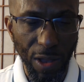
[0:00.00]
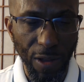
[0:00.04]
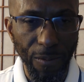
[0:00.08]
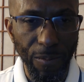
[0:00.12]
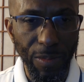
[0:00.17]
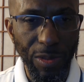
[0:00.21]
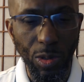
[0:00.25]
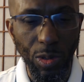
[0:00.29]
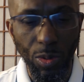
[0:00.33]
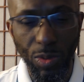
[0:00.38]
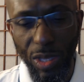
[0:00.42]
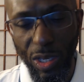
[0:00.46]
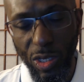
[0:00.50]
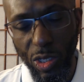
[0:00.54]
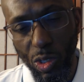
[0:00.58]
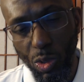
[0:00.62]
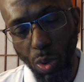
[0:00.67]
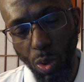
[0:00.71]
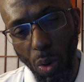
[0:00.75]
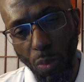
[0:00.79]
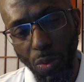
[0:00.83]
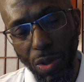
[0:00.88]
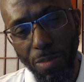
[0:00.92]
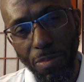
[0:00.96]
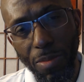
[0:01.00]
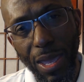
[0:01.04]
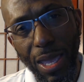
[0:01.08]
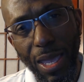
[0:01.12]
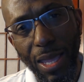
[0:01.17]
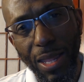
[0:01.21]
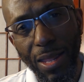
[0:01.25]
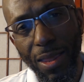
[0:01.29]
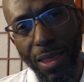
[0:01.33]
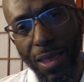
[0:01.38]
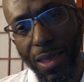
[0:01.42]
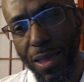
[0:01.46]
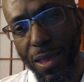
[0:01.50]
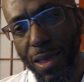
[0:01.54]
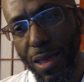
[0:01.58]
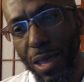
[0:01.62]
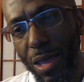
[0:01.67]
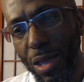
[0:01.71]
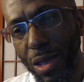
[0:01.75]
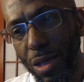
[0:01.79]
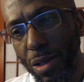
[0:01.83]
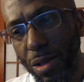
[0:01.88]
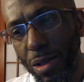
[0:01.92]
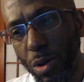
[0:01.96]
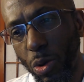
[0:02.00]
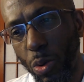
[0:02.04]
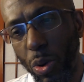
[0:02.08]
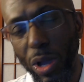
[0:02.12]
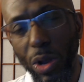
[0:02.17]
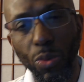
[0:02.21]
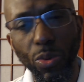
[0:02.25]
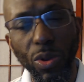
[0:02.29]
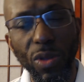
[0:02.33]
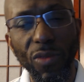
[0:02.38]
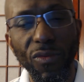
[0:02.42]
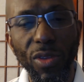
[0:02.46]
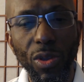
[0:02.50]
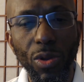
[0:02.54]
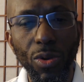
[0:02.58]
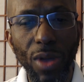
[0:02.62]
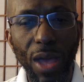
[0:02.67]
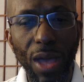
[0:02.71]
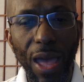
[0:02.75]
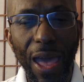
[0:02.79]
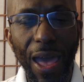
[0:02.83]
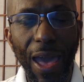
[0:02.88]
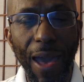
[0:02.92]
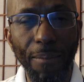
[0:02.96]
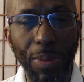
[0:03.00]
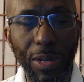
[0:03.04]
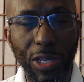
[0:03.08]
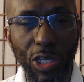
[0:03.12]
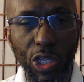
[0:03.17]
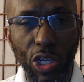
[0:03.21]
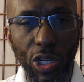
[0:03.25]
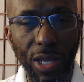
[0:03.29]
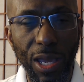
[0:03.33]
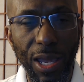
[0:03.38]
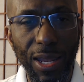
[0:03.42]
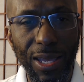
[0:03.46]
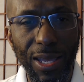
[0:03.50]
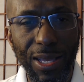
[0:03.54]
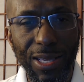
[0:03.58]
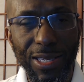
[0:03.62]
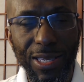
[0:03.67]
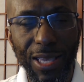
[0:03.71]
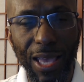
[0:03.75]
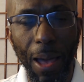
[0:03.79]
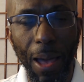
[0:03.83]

So this is what we mean. Quick review: epigenetics,